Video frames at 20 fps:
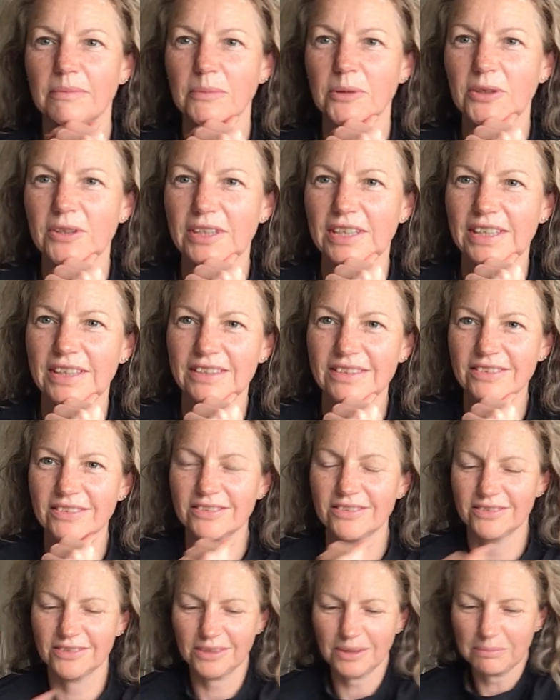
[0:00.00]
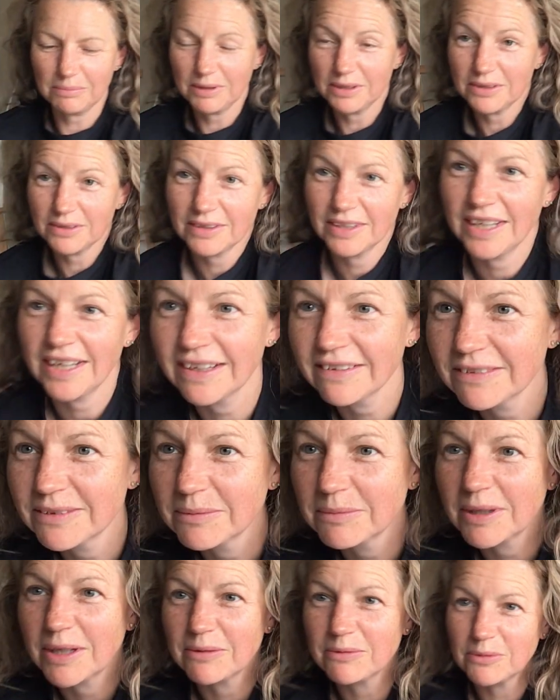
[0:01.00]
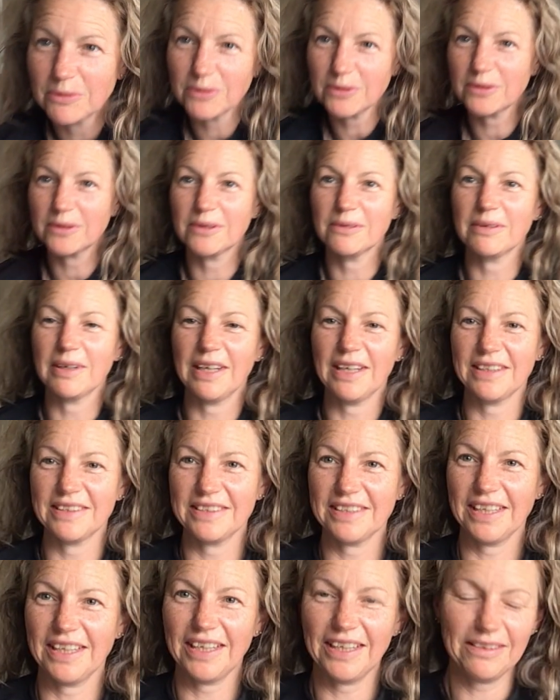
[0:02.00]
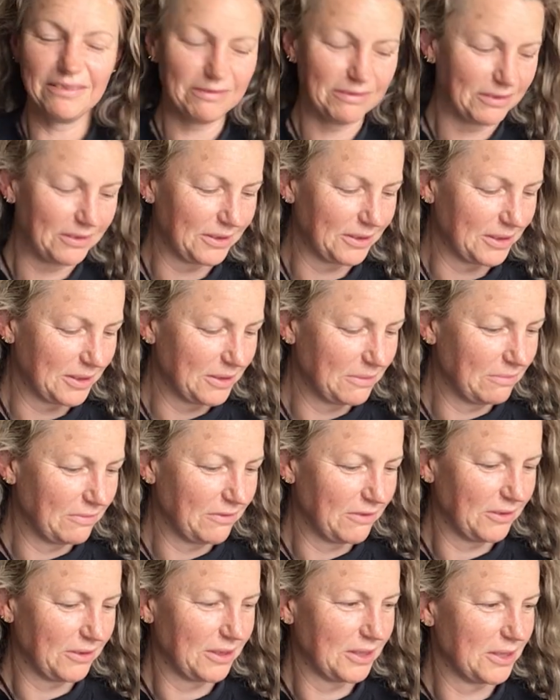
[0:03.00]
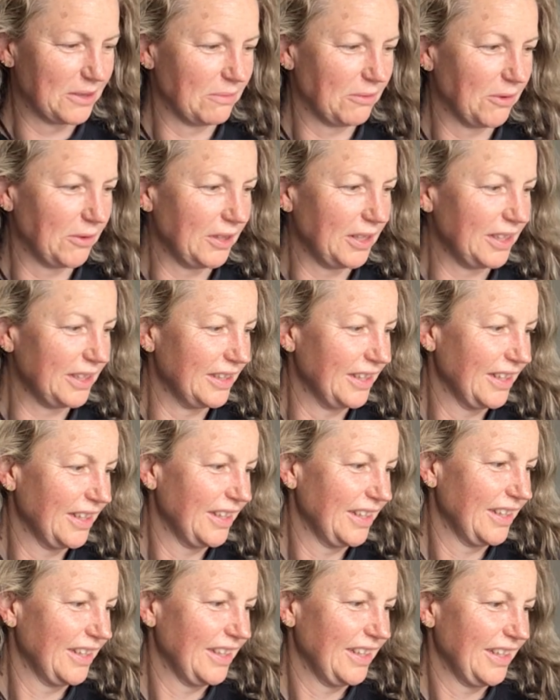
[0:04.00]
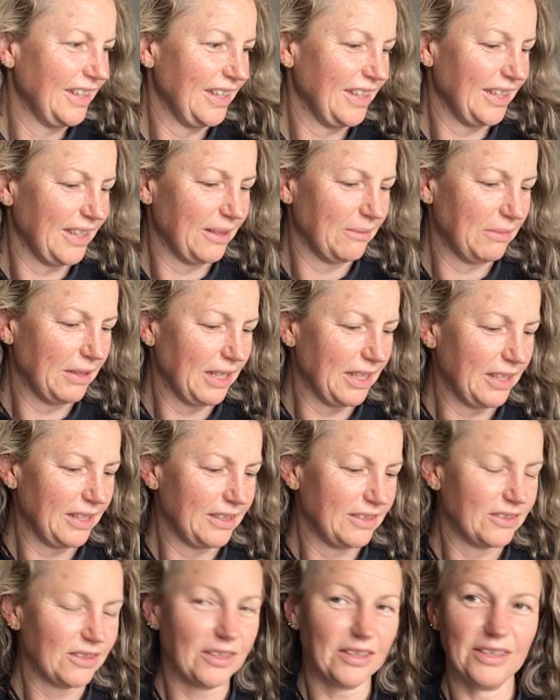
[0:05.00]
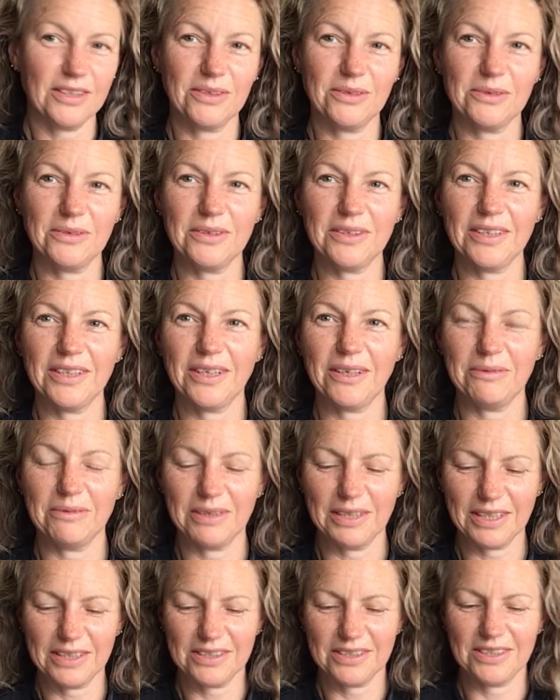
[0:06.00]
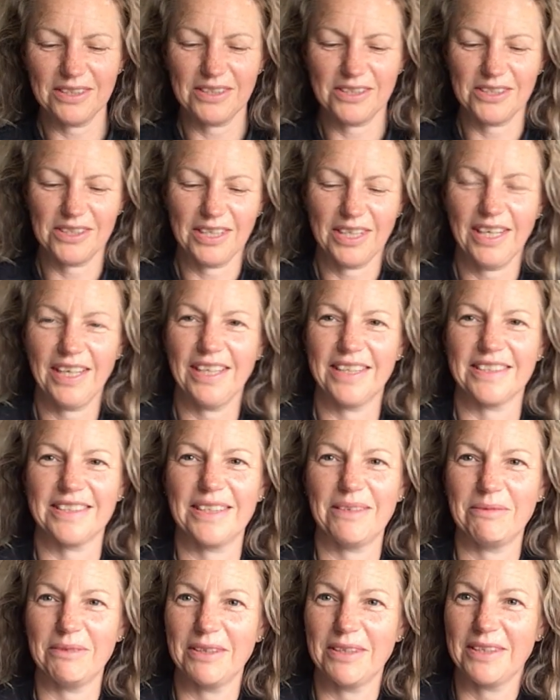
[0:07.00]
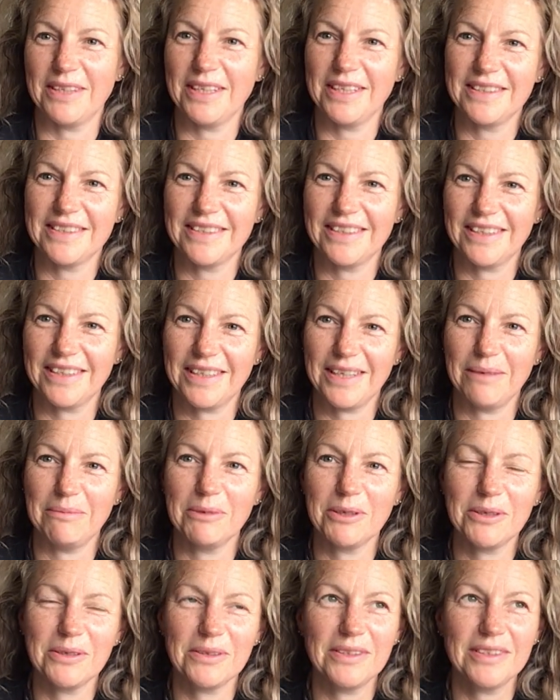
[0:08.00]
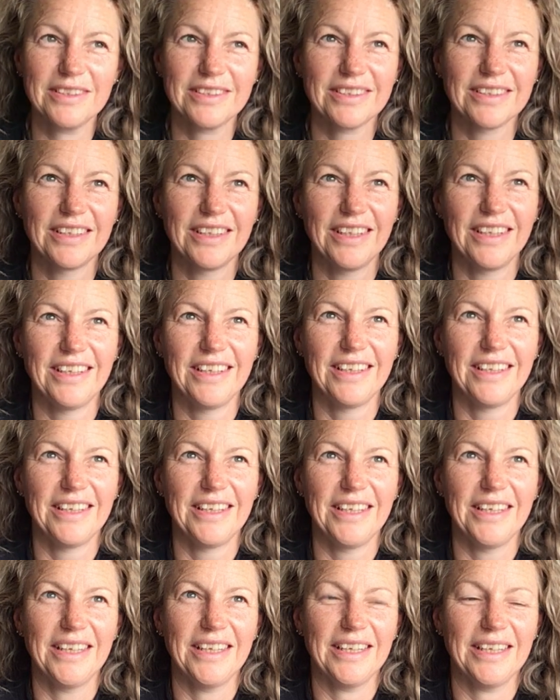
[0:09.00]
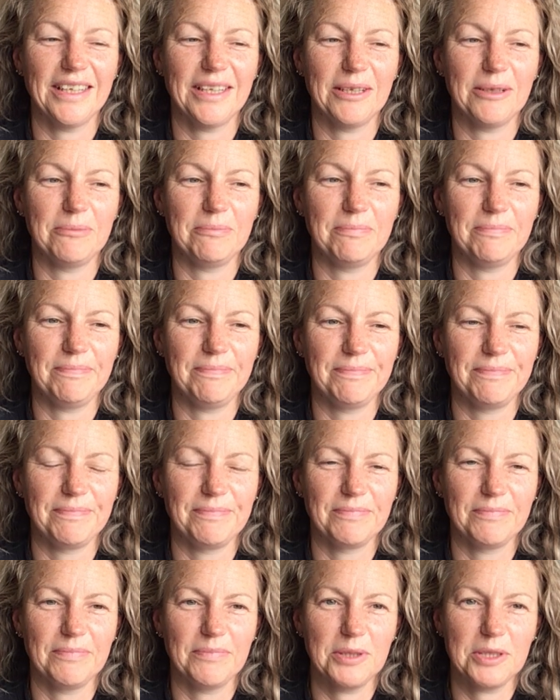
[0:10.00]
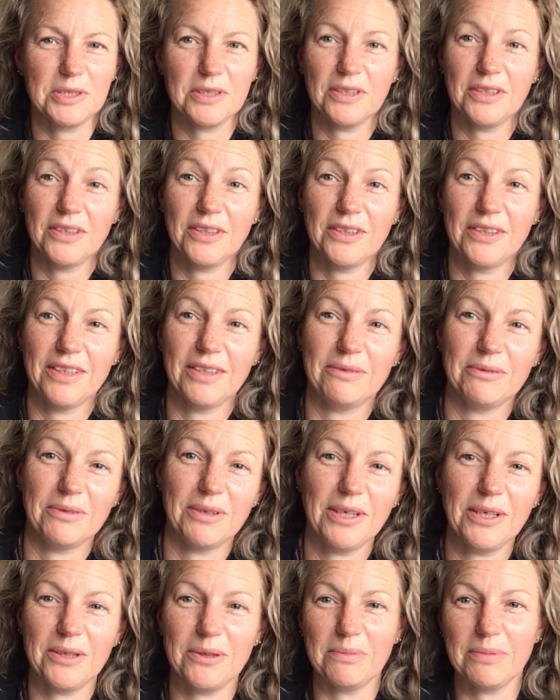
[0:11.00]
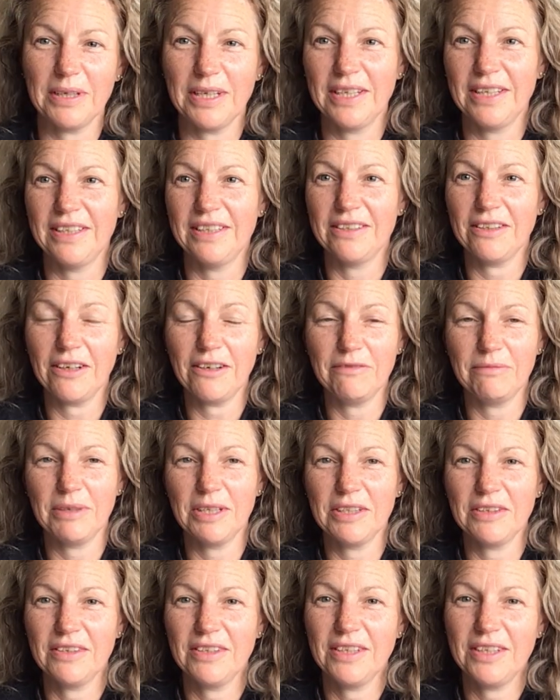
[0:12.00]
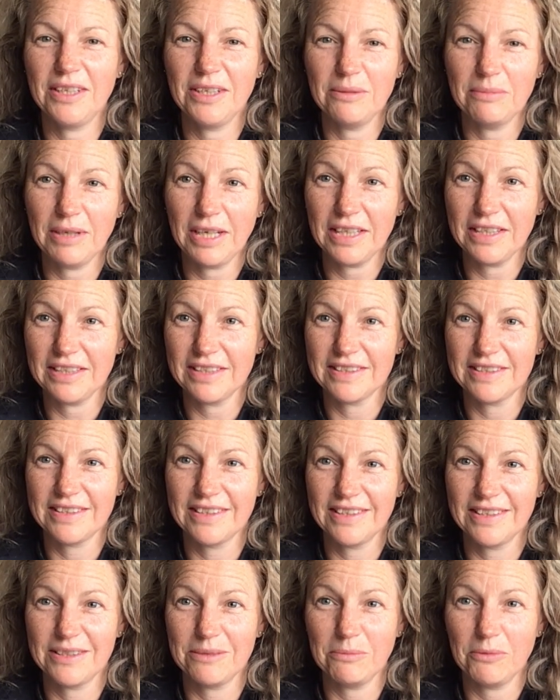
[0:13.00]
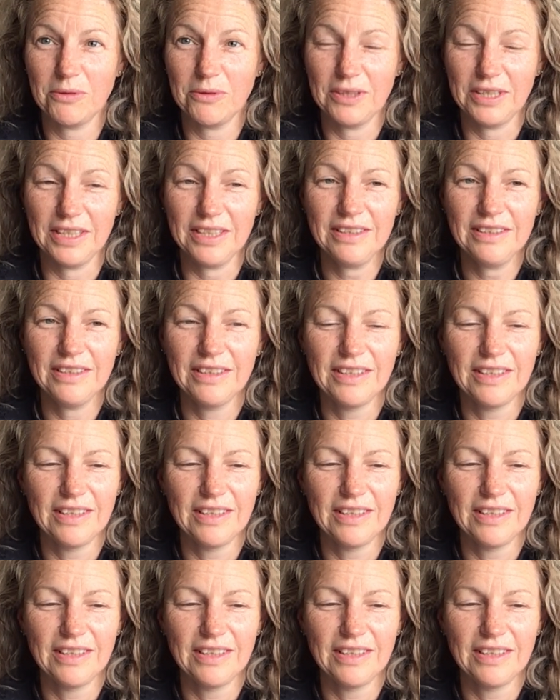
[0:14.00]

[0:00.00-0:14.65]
Morning, jumping on after my walk around town for this for this morning, um, and I thought that I would actually share some of the things that I come across um, because I know that it will help. And I've been thinking about this this morning